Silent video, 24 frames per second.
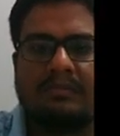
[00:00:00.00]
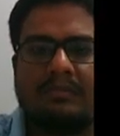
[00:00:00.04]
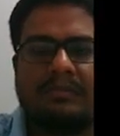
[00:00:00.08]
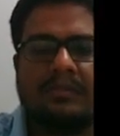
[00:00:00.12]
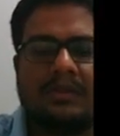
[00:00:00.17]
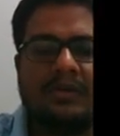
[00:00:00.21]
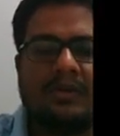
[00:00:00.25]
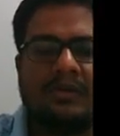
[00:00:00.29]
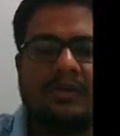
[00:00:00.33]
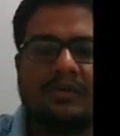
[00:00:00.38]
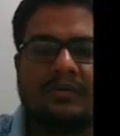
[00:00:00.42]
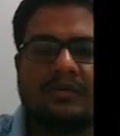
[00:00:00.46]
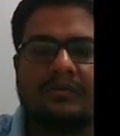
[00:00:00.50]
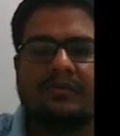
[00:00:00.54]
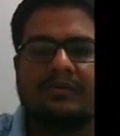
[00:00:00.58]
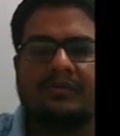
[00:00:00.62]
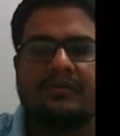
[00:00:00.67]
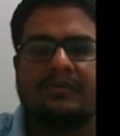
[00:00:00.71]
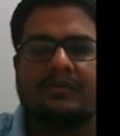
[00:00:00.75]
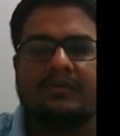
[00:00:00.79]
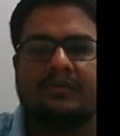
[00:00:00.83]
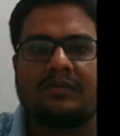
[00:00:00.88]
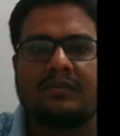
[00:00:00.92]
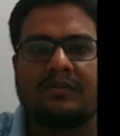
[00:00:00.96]
P
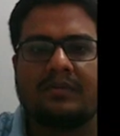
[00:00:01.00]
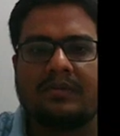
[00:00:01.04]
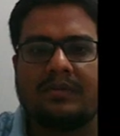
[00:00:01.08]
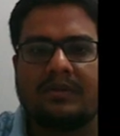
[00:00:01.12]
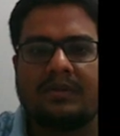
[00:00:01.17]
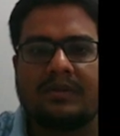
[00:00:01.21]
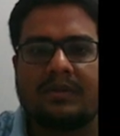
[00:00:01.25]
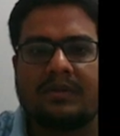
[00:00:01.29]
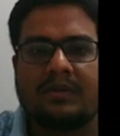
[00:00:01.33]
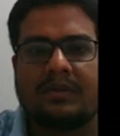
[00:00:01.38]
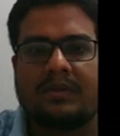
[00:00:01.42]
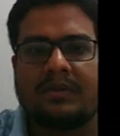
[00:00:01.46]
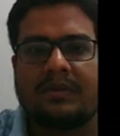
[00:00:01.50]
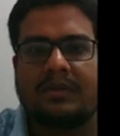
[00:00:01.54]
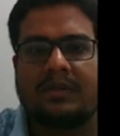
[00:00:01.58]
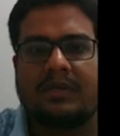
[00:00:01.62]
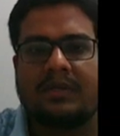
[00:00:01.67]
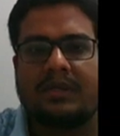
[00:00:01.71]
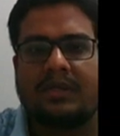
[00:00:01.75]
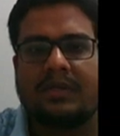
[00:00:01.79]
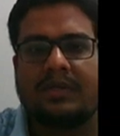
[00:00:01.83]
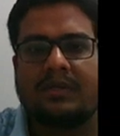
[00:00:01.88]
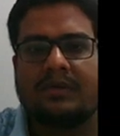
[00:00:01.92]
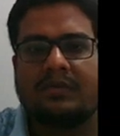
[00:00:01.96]
of
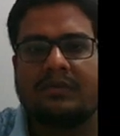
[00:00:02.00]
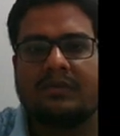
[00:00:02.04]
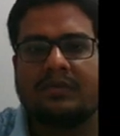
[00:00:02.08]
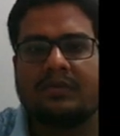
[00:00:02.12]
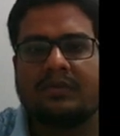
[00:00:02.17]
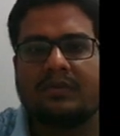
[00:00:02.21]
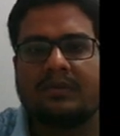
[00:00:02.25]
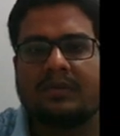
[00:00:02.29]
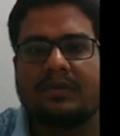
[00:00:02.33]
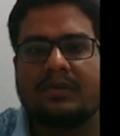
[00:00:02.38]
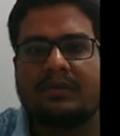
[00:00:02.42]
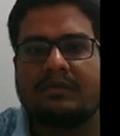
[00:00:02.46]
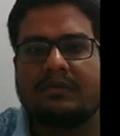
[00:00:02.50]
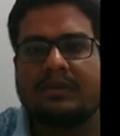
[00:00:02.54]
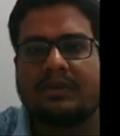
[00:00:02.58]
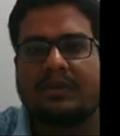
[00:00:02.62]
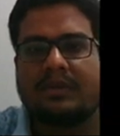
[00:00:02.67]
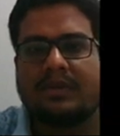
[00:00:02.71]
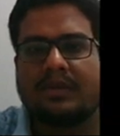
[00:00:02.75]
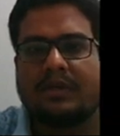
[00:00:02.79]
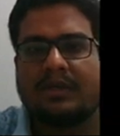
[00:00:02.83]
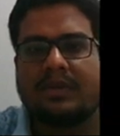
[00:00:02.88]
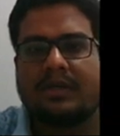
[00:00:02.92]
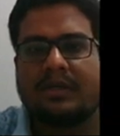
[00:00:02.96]
E2 given
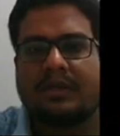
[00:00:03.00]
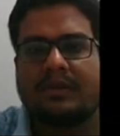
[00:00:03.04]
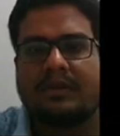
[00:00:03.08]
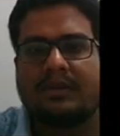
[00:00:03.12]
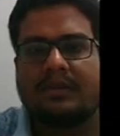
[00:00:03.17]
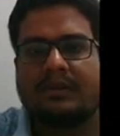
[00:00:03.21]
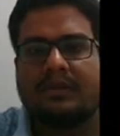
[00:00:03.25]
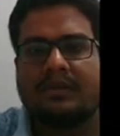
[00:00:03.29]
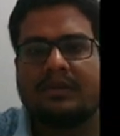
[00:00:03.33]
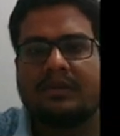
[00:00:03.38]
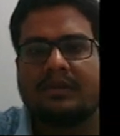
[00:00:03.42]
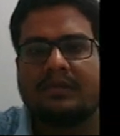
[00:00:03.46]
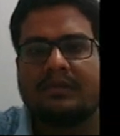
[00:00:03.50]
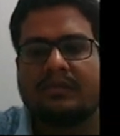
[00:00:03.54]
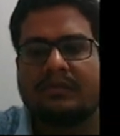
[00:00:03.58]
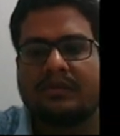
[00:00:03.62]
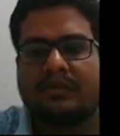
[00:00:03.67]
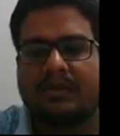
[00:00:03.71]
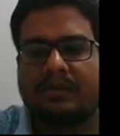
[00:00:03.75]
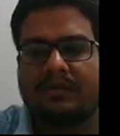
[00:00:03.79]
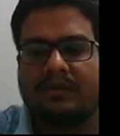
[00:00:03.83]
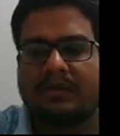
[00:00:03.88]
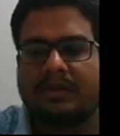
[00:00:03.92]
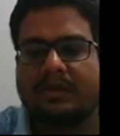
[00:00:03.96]
A,
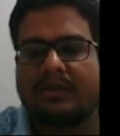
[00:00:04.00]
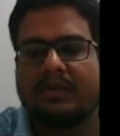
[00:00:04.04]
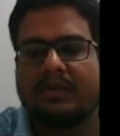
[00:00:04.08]
where we can